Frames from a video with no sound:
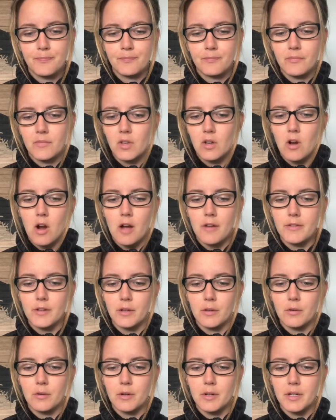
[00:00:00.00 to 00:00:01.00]
Goth
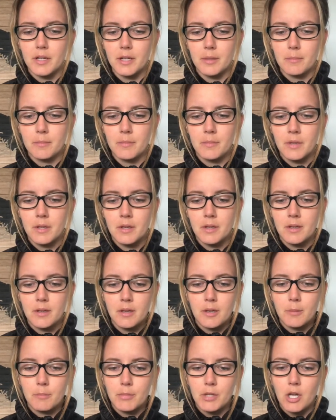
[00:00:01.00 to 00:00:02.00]
ignored him.
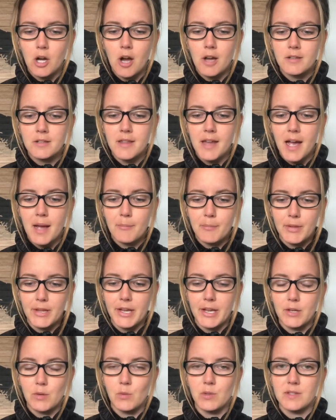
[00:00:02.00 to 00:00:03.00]
Beyond that
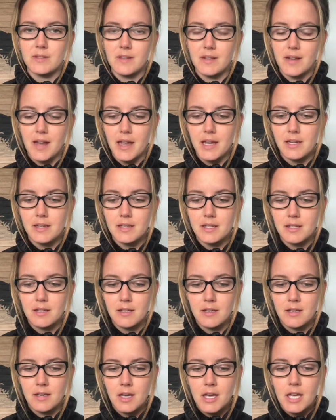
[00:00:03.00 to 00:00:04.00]
blade was the night.
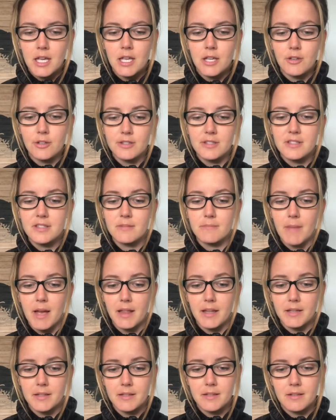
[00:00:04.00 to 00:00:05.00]
He could smell
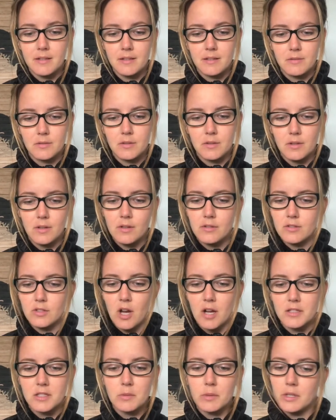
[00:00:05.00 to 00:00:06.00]
it.
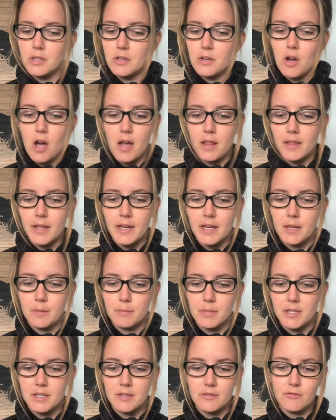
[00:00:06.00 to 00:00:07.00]
Zotz would not let him
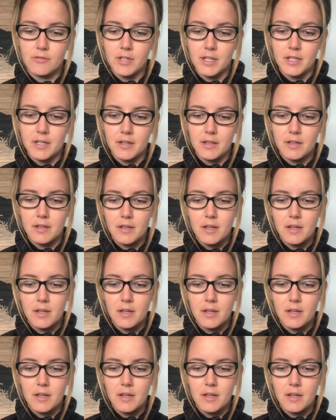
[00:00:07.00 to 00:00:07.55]
be defeated.